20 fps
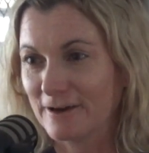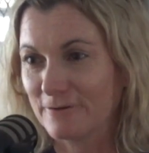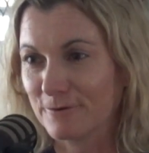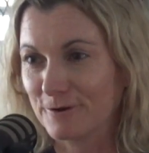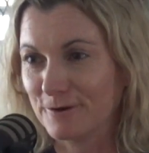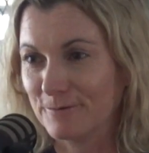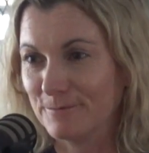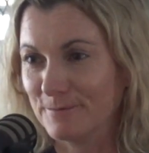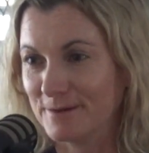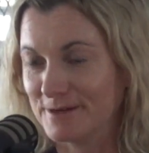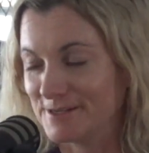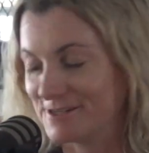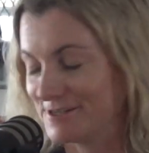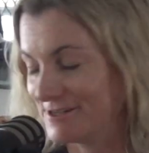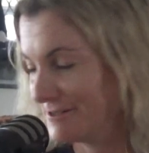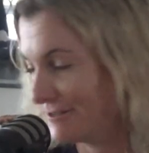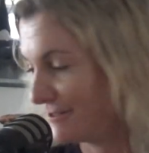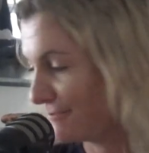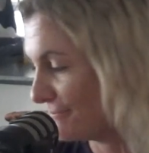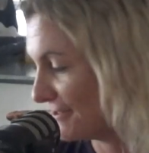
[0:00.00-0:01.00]
I won't
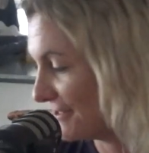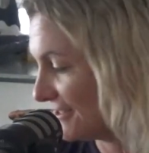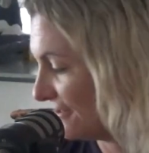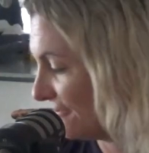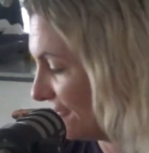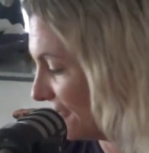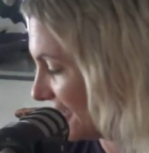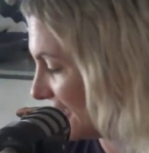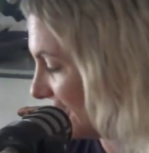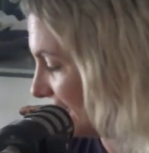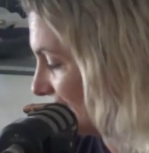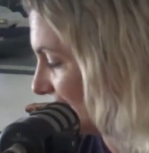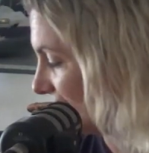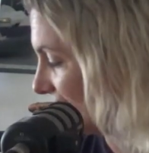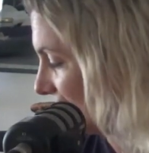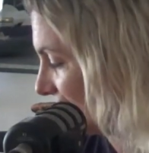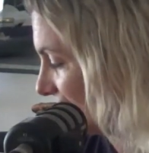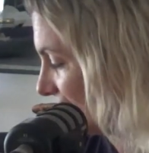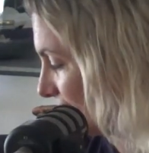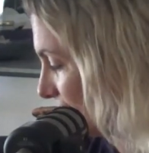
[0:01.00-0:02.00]
mention specific
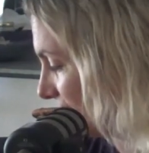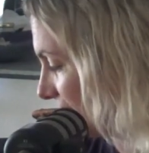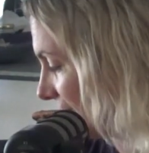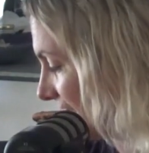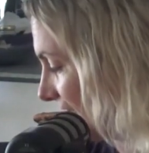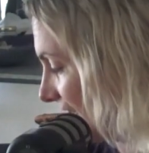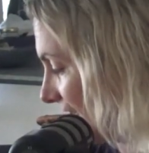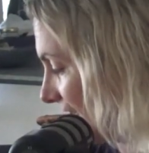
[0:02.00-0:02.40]
entities, but they're...